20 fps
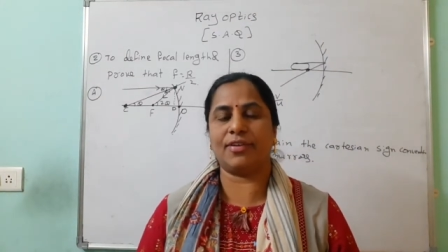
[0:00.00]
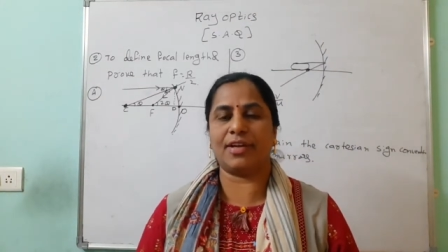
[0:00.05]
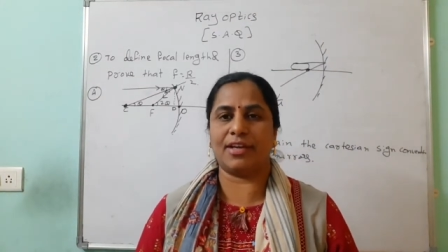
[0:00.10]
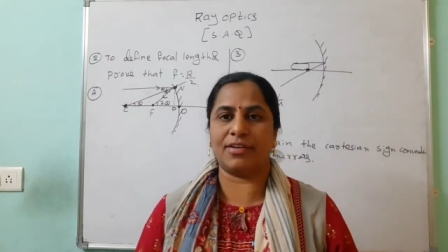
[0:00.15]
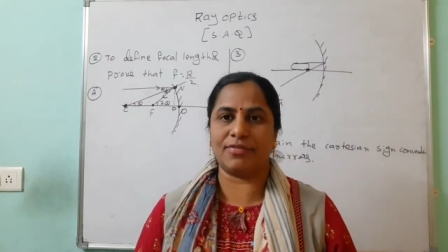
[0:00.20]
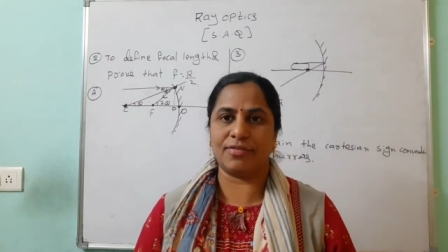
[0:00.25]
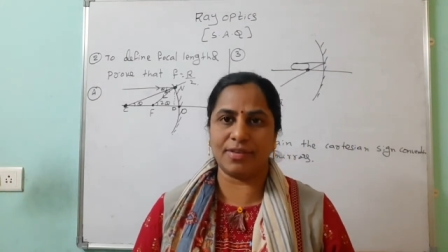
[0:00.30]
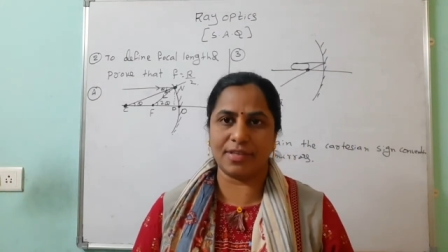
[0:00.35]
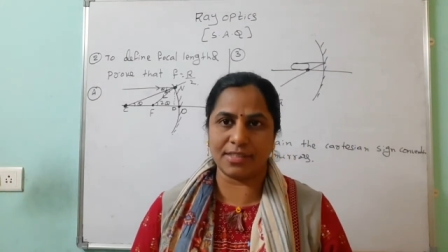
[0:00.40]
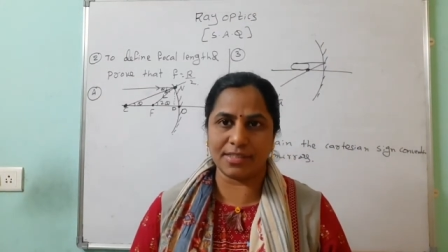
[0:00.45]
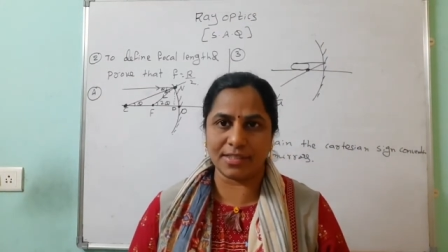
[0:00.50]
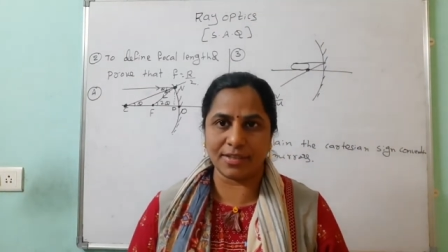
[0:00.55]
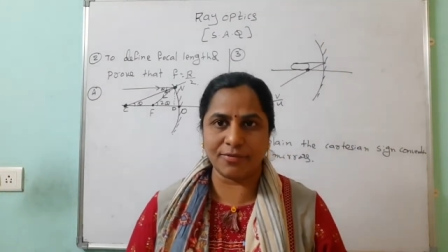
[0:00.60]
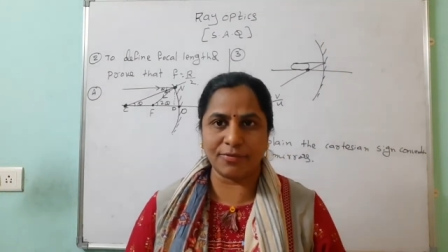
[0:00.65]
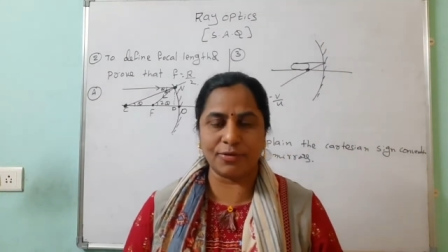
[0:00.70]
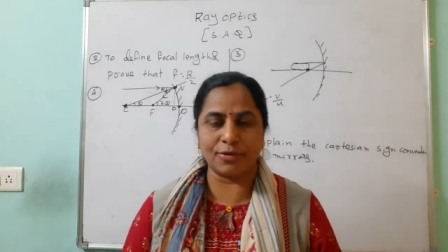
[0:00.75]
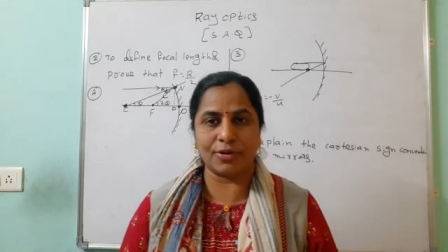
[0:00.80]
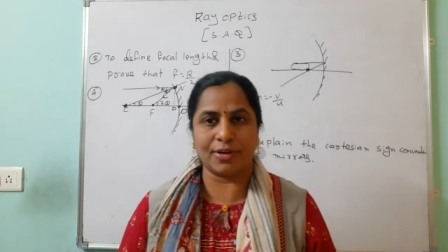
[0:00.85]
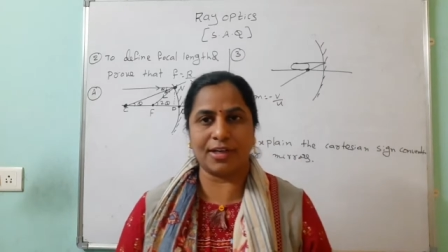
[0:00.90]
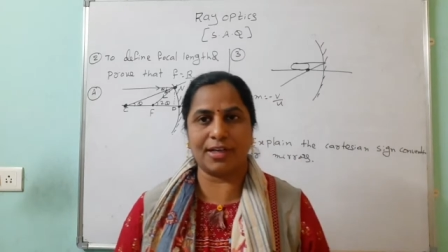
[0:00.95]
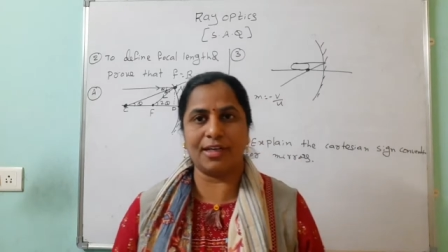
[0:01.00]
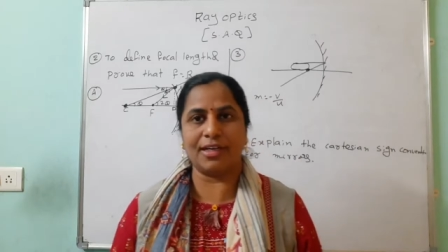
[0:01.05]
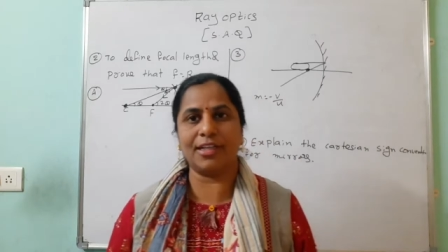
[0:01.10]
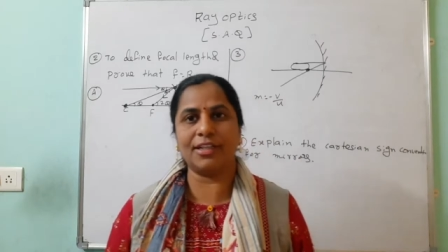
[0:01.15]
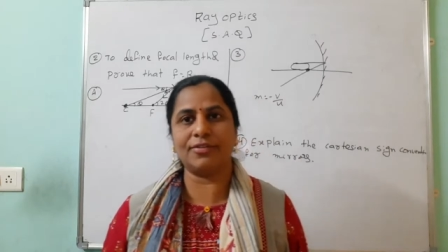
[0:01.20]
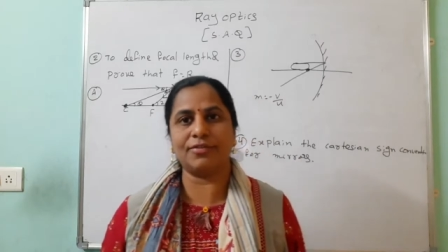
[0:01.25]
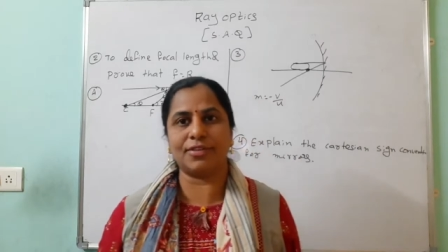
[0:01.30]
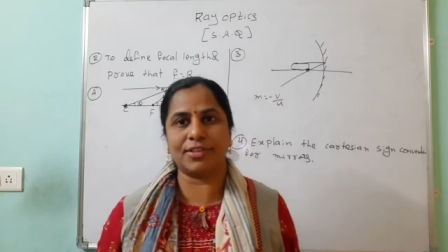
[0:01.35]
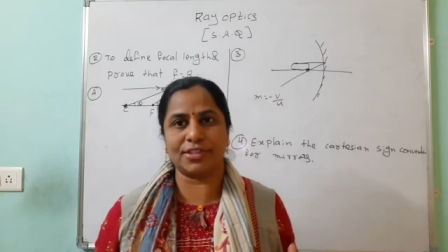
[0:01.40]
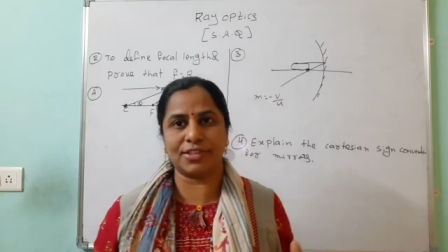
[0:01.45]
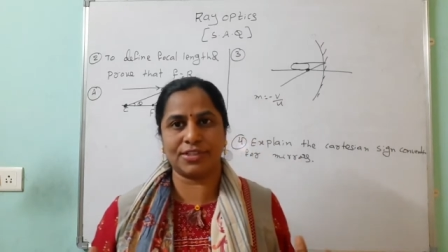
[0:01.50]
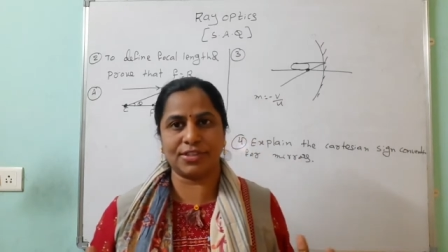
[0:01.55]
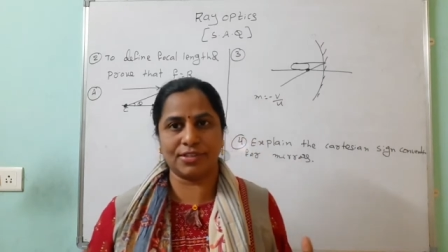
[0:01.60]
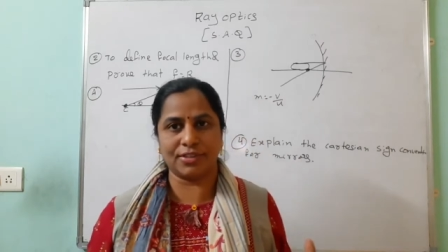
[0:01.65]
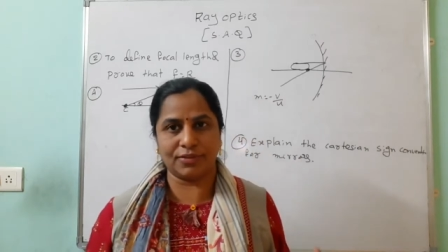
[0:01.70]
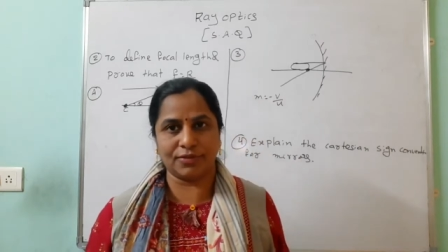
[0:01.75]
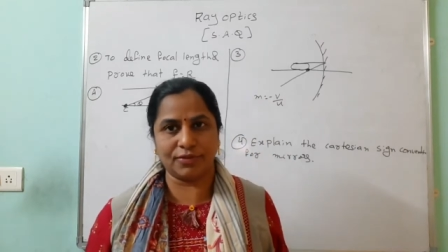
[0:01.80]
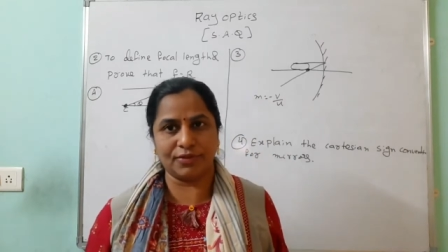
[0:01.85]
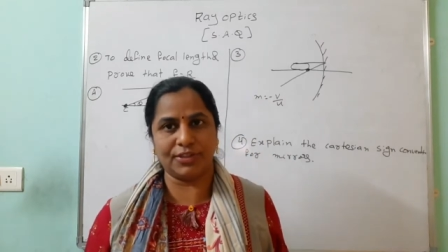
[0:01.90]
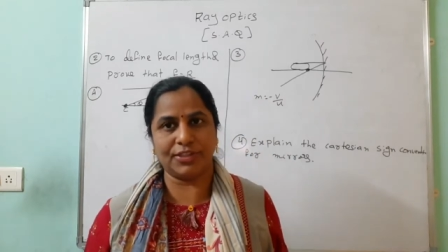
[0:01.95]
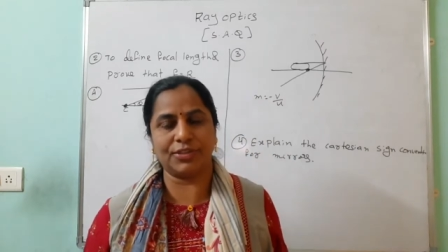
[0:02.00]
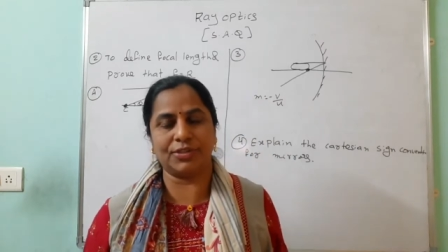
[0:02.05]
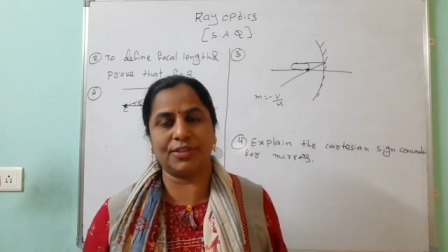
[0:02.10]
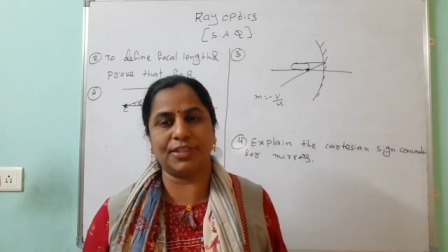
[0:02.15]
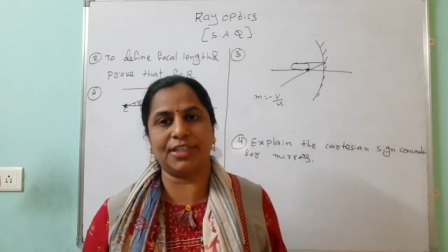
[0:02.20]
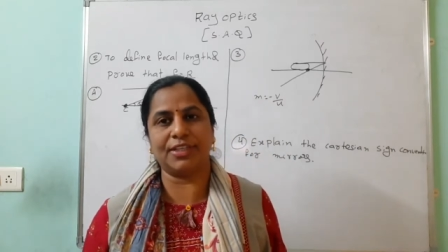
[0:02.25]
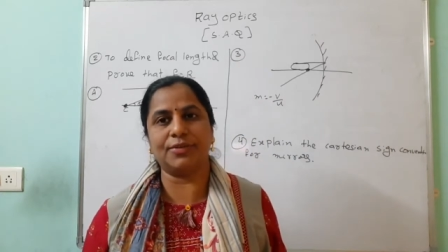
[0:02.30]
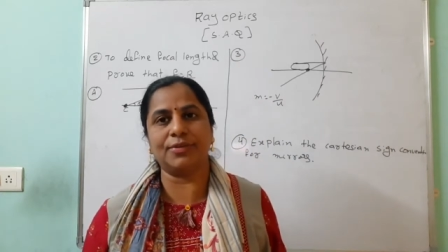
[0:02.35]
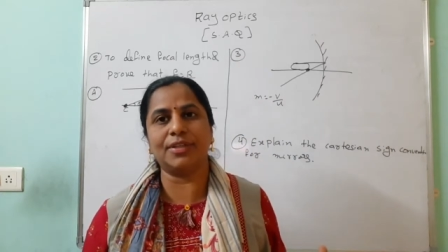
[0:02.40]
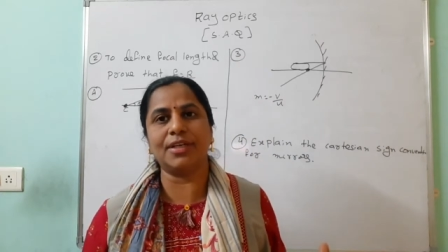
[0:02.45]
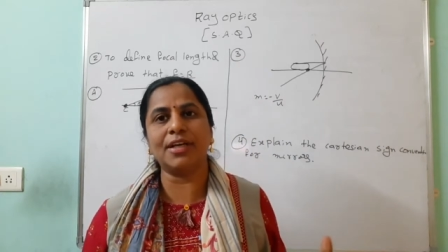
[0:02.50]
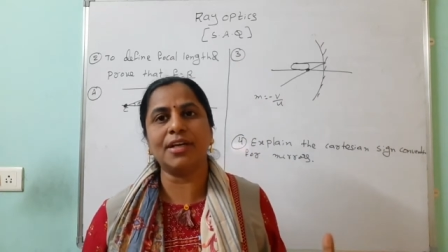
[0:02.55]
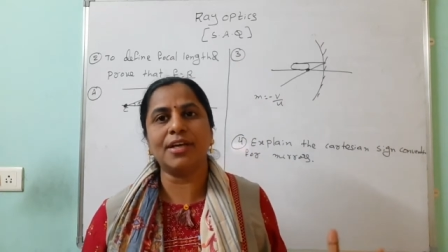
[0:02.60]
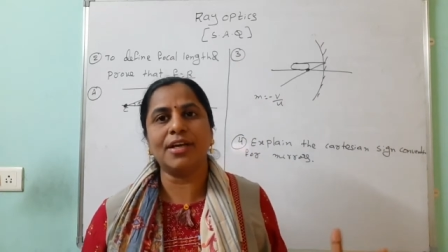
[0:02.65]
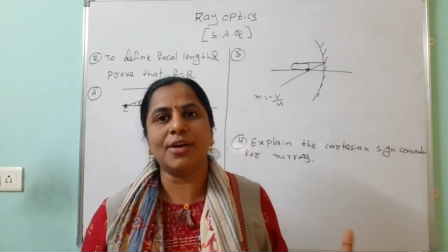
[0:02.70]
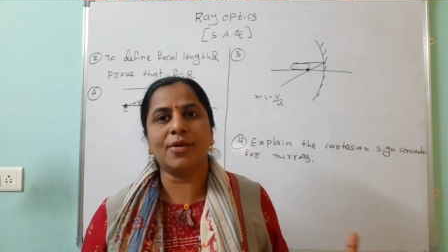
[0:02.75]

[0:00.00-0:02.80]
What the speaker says: F is the focal length. First we should give the